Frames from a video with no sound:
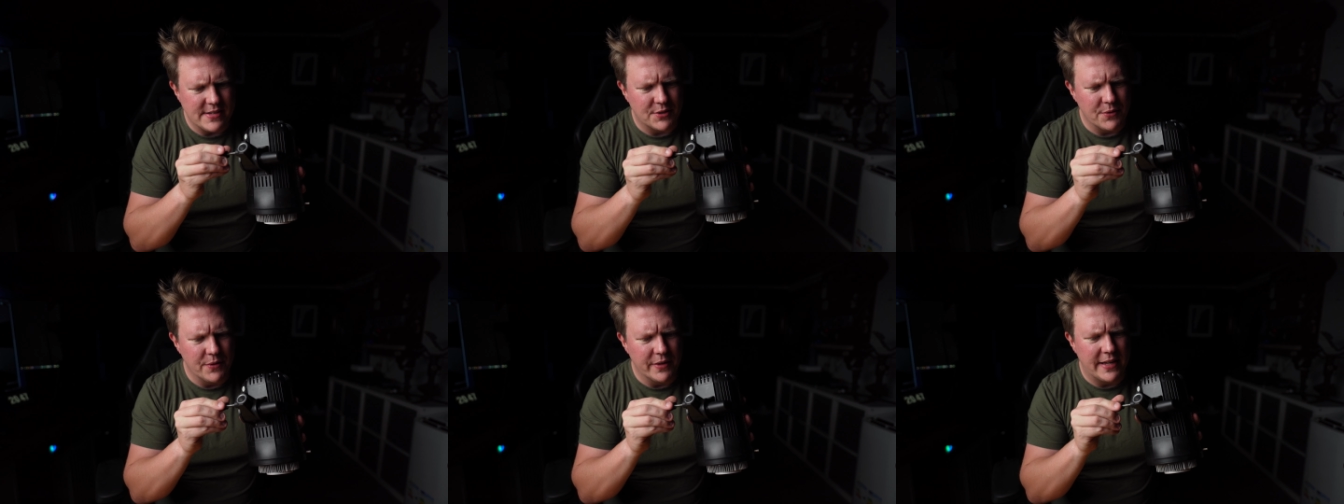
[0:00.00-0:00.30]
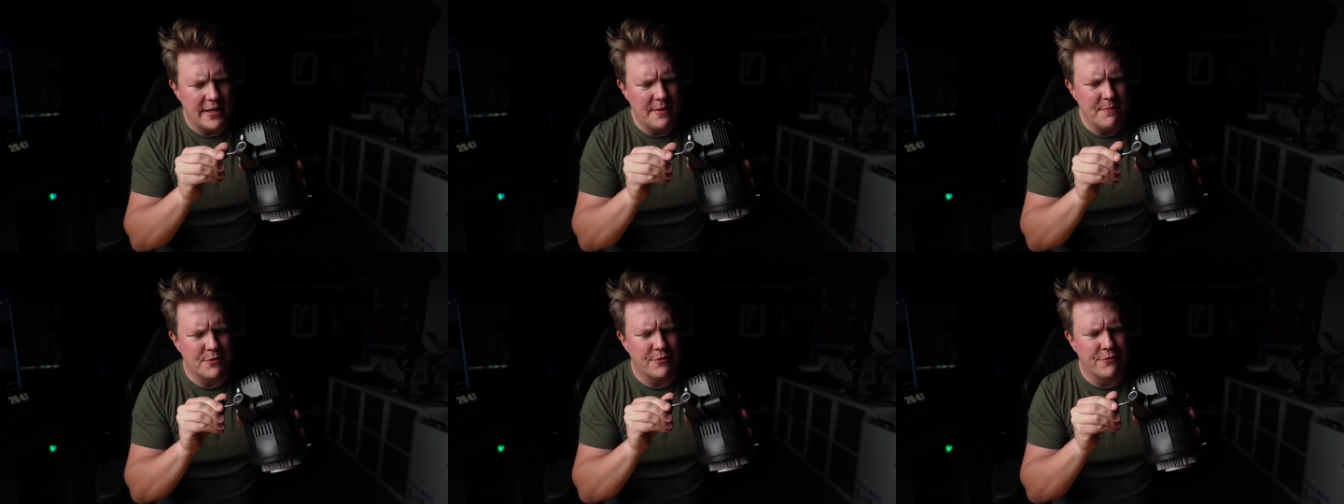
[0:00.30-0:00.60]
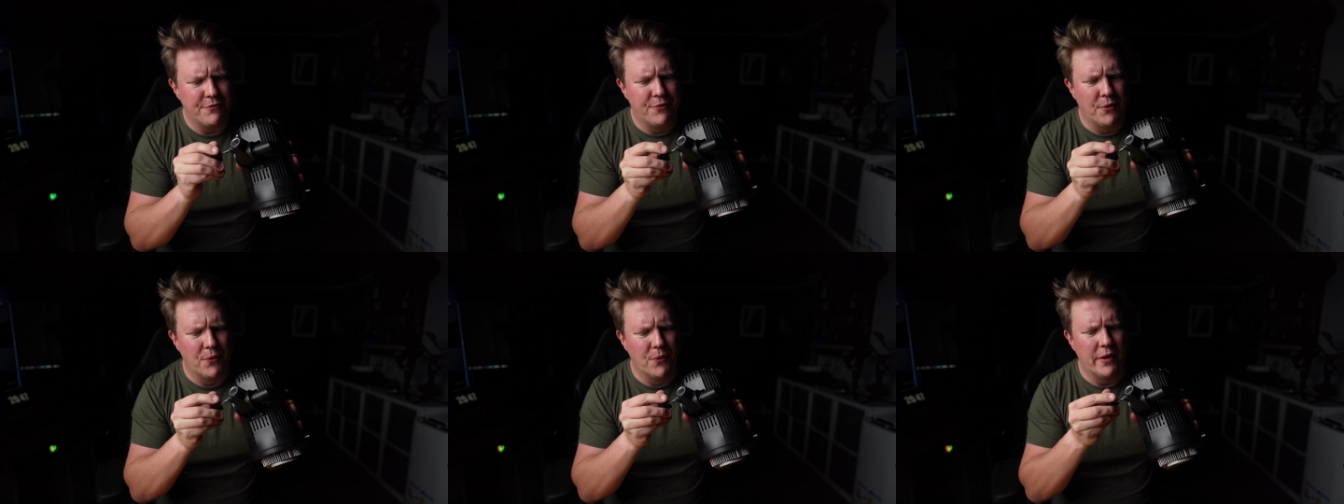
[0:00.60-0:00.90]
so it keeps
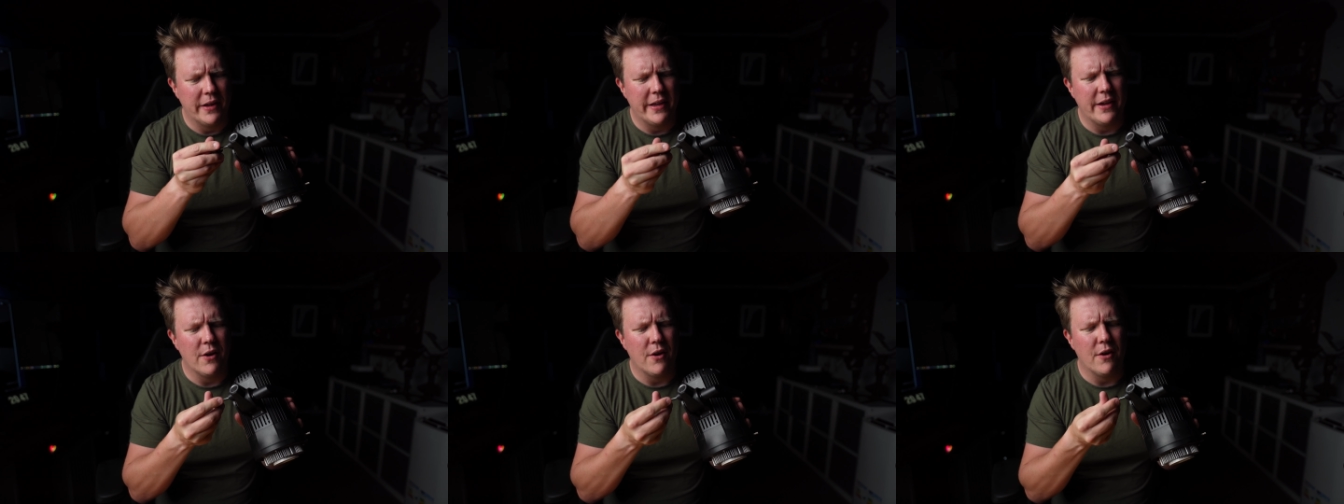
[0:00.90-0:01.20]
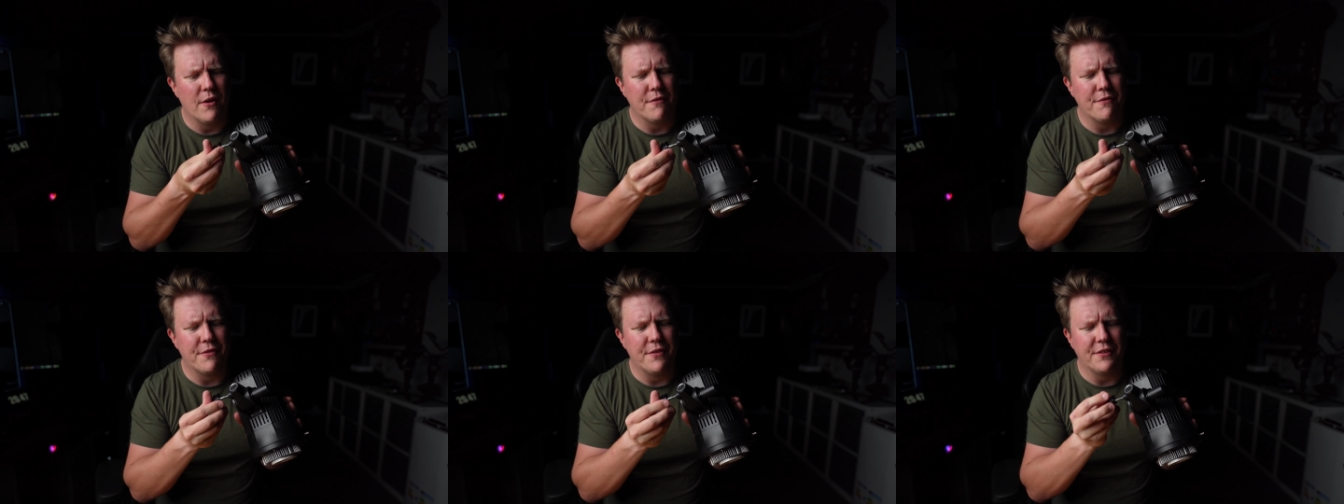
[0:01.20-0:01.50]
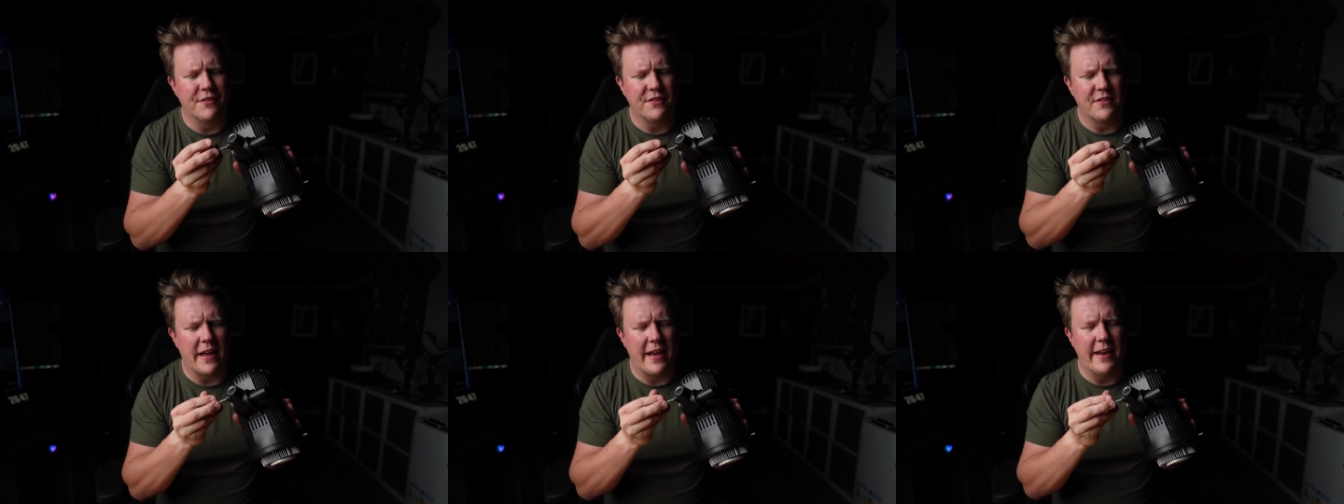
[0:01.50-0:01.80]
falling off
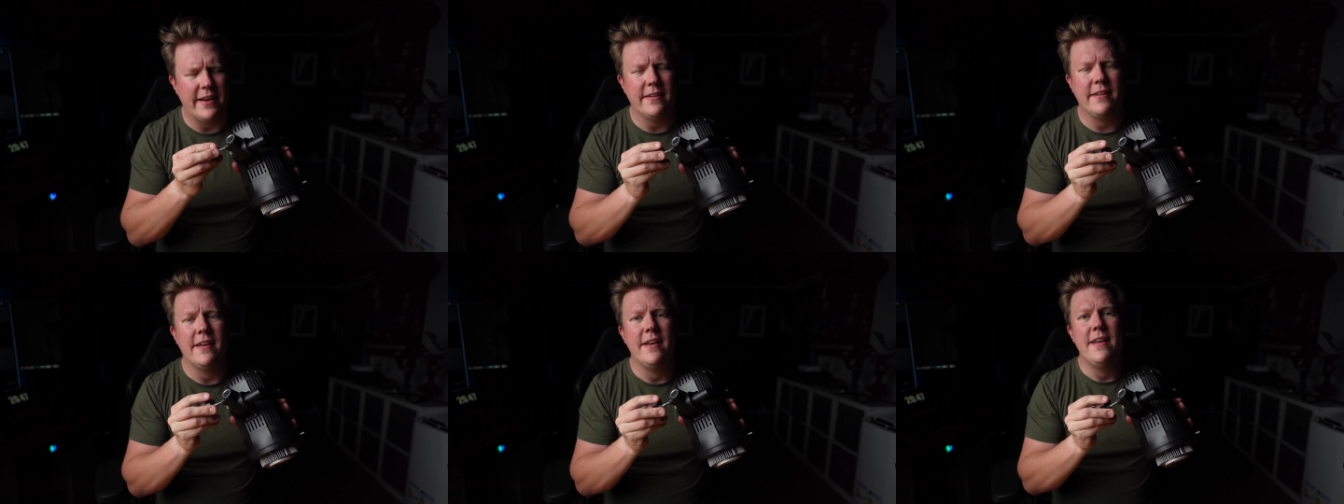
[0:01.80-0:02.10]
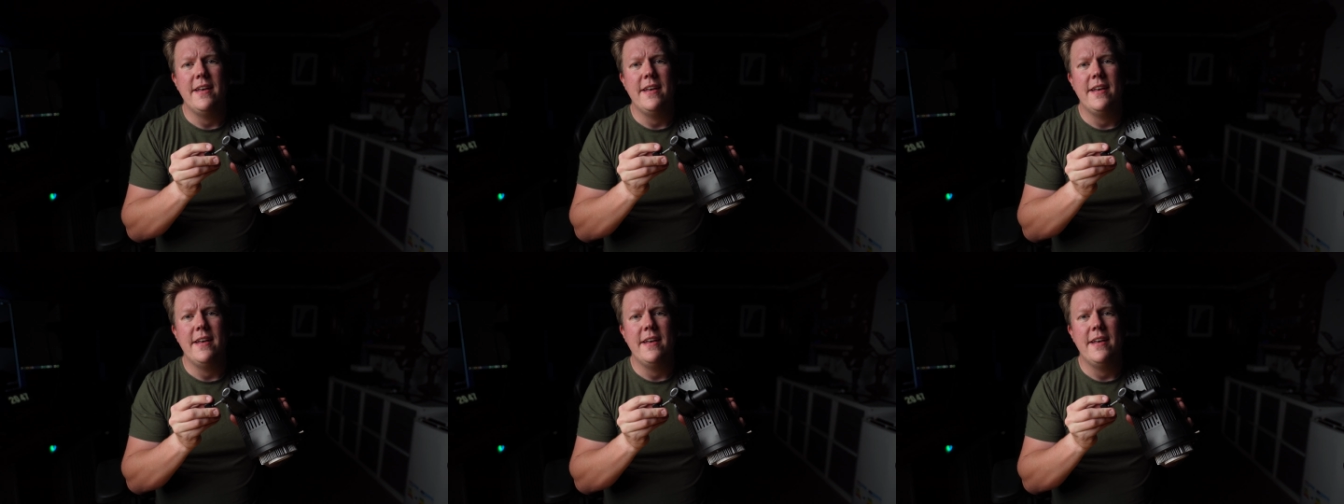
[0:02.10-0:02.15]
the stand.